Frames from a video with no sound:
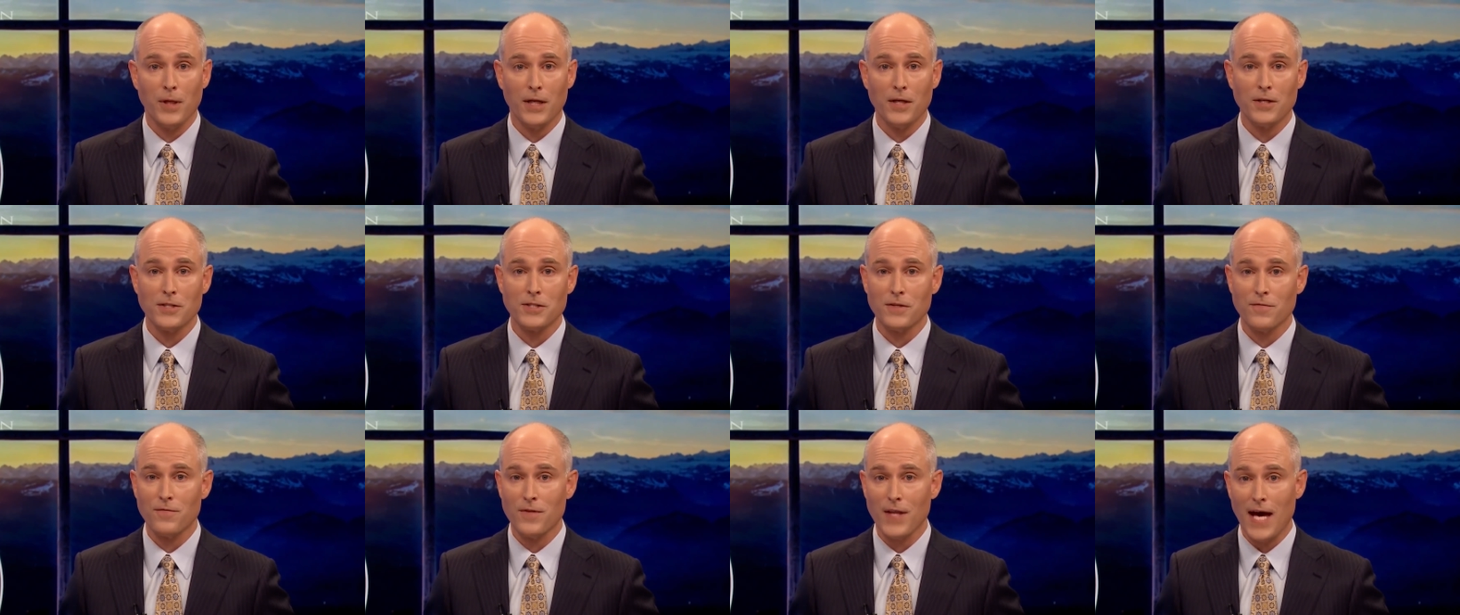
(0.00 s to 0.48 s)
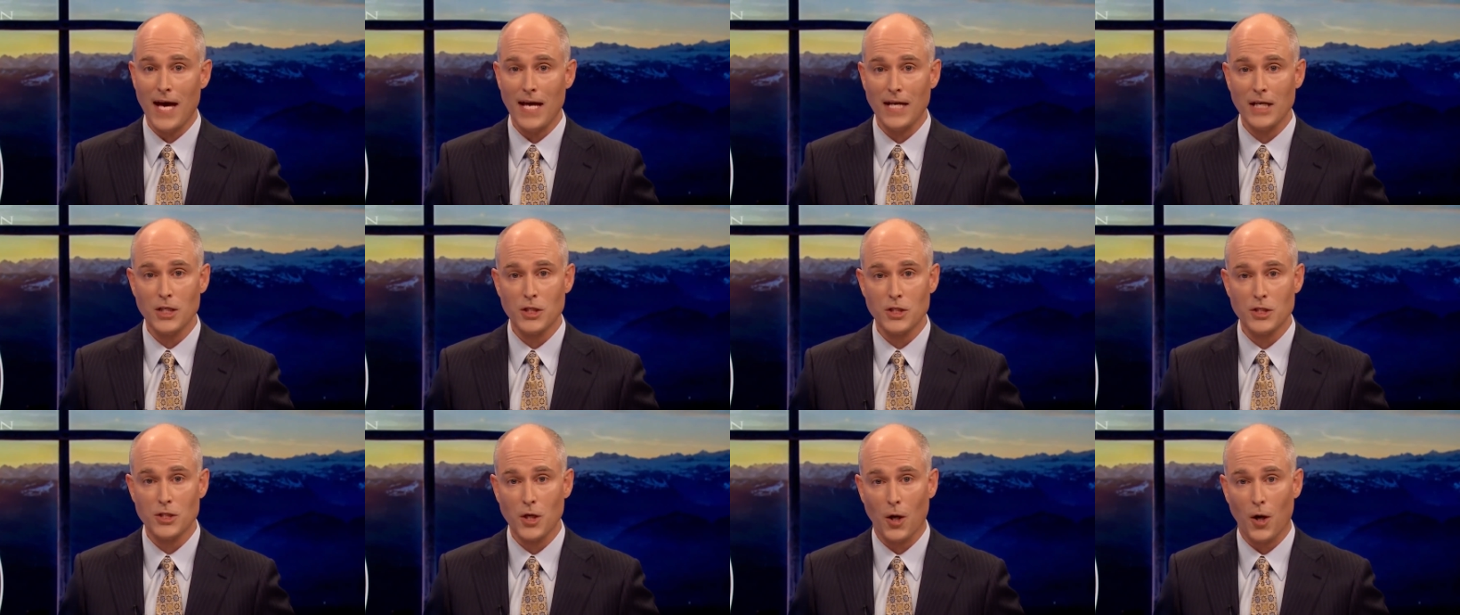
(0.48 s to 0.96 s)
because of
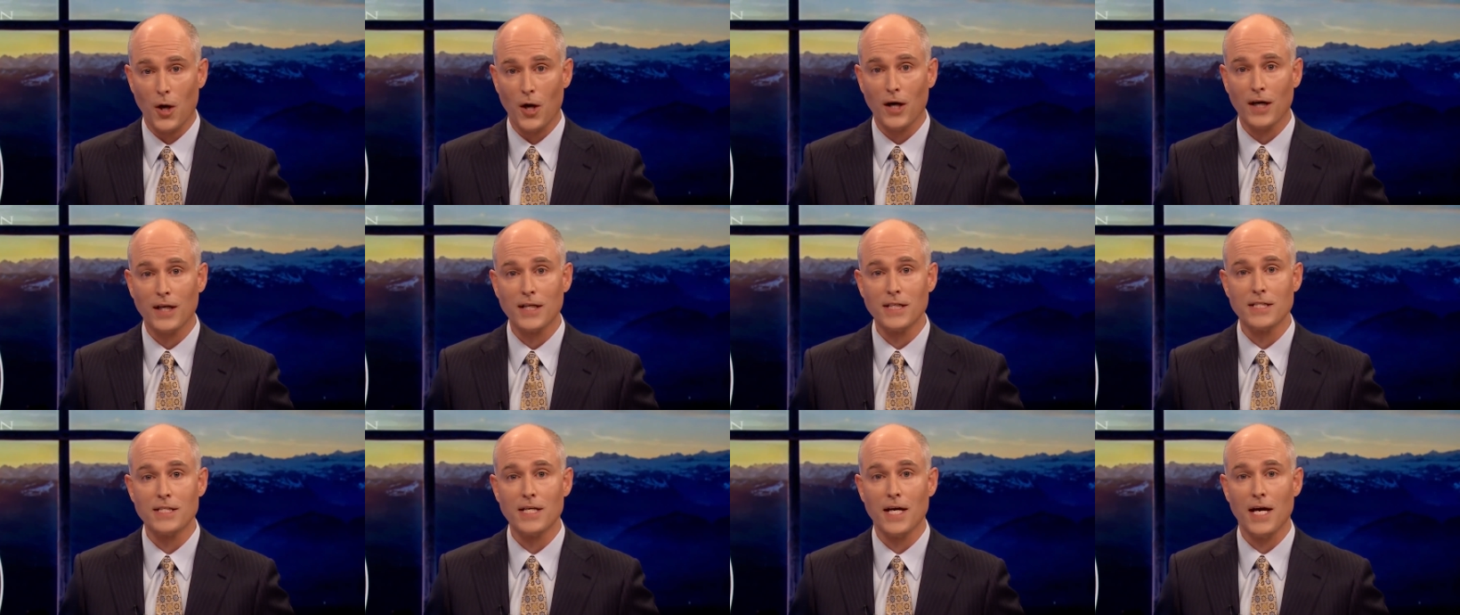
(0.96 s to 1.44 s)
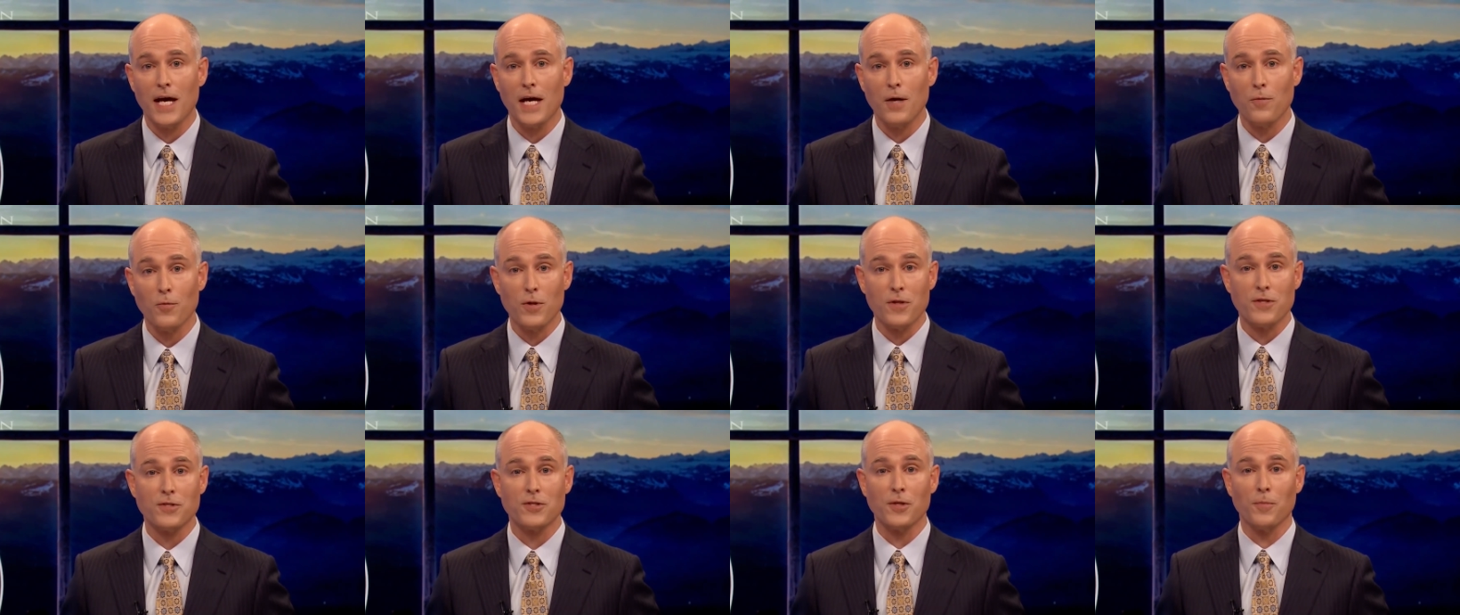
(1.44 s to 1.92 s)
that dark day
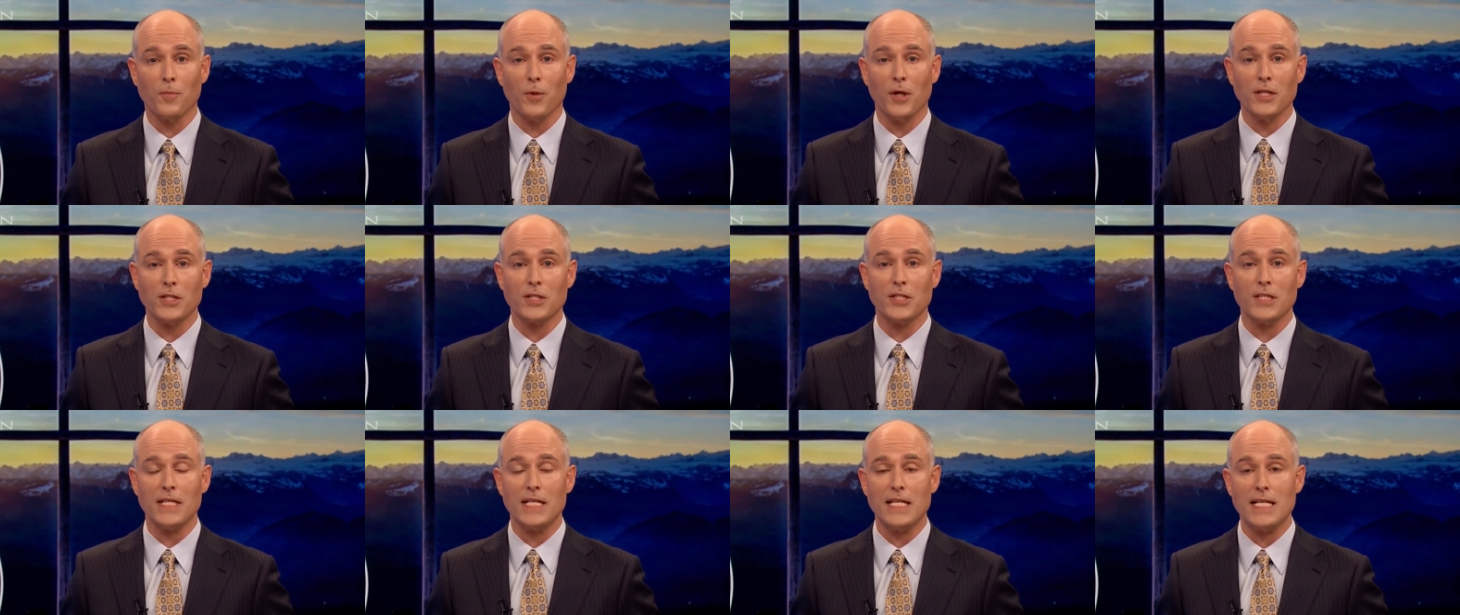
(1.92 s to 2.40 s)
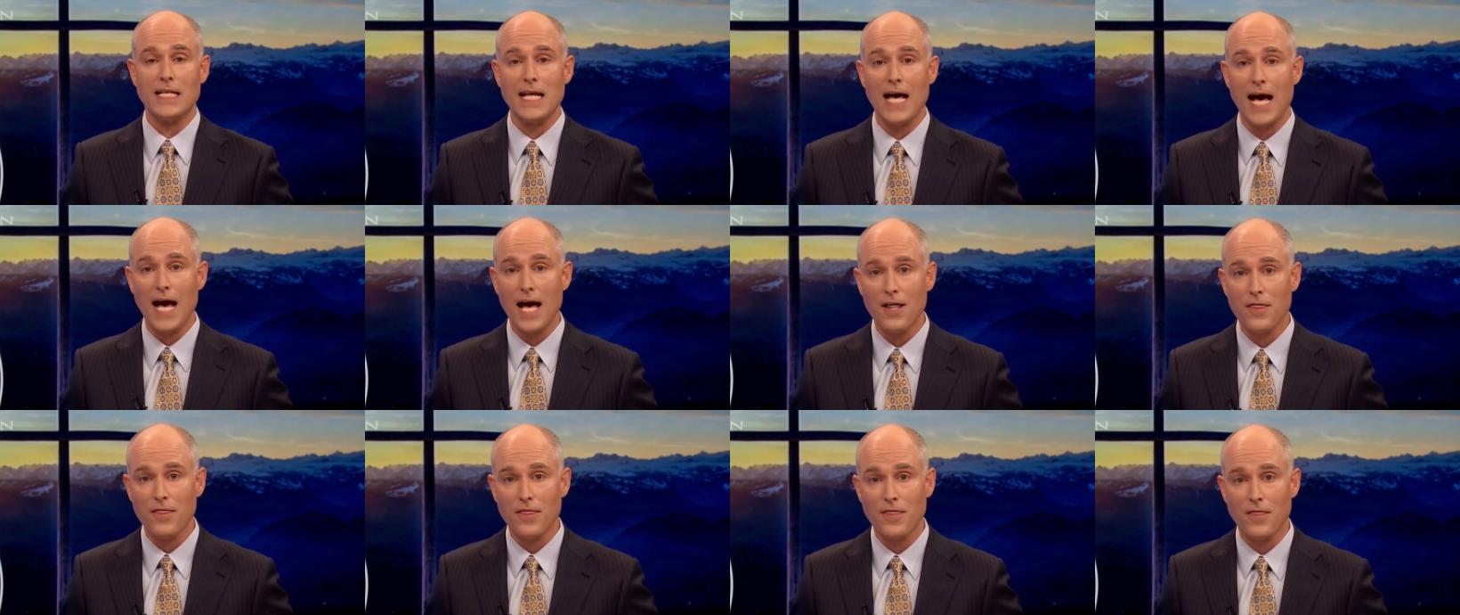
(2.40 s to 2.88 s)
with so much
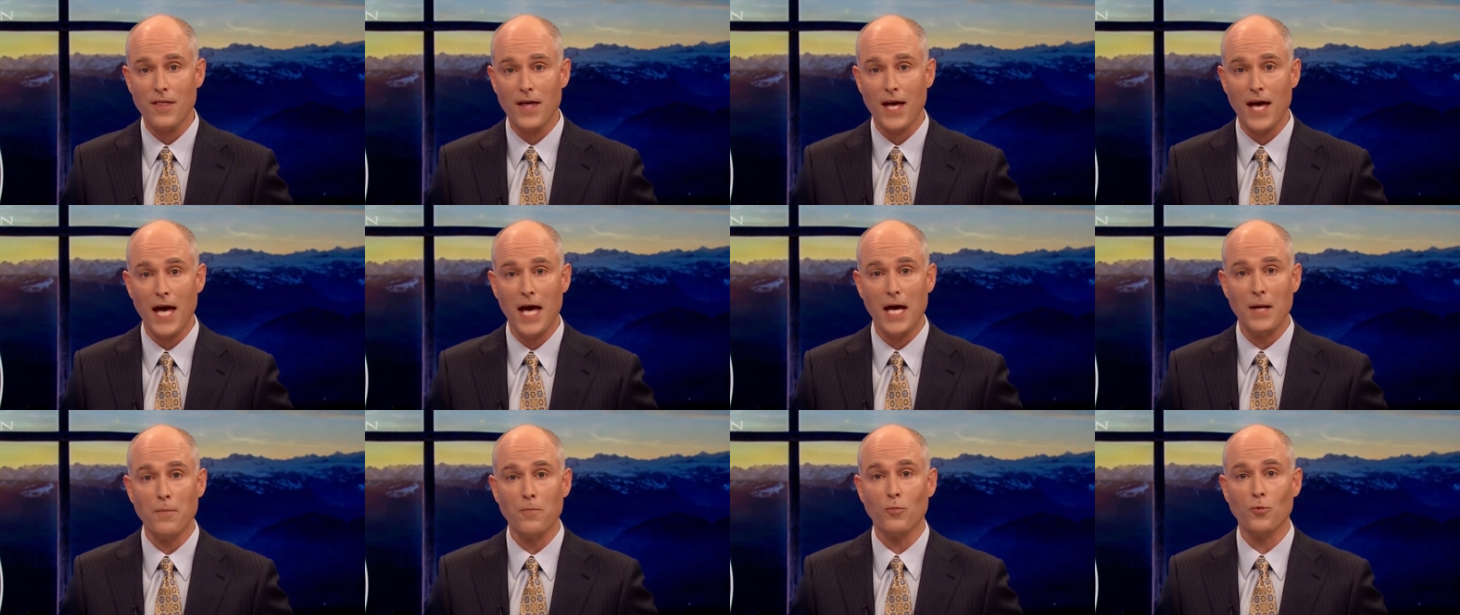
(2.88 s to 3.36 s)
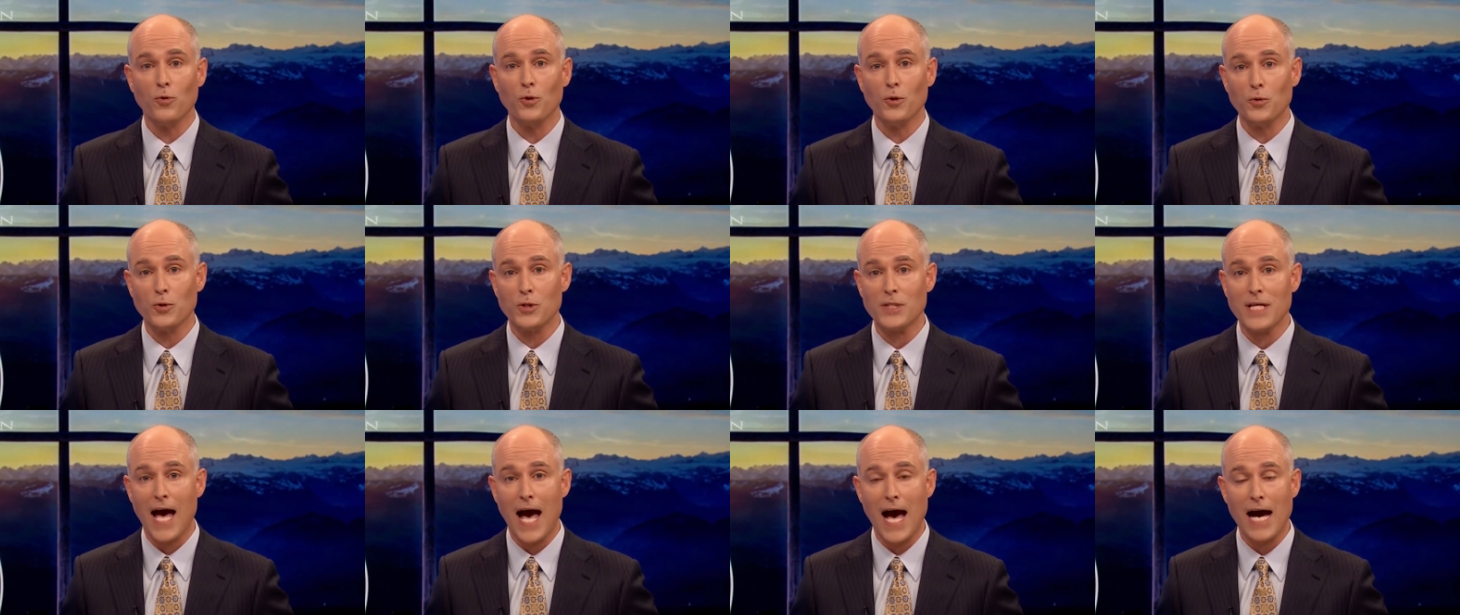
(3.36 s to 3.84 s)
death and
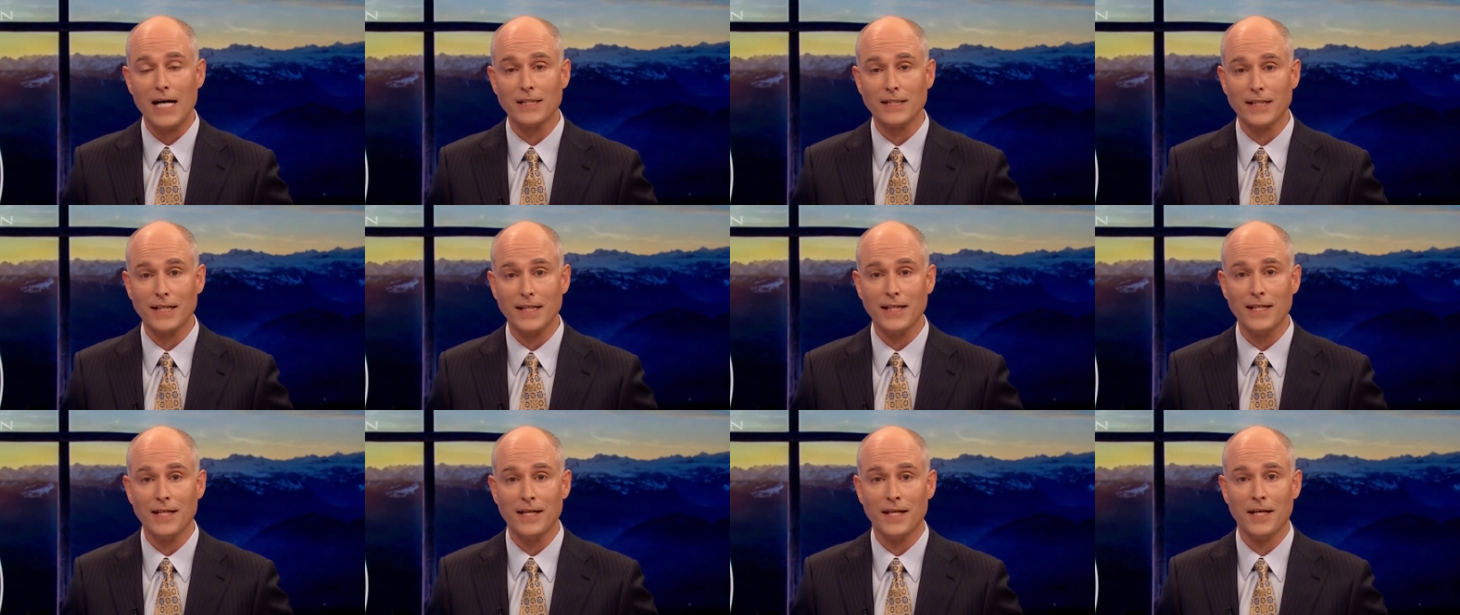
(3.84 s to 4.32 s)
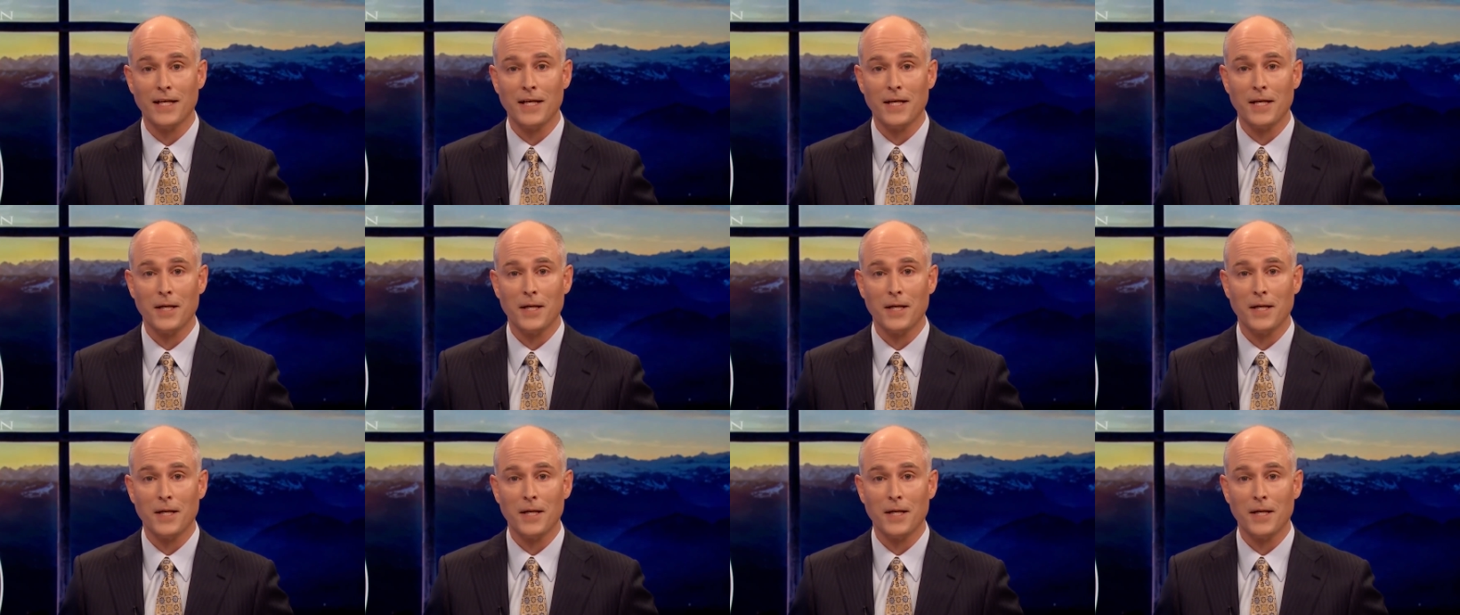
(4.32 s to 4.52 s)
brutality,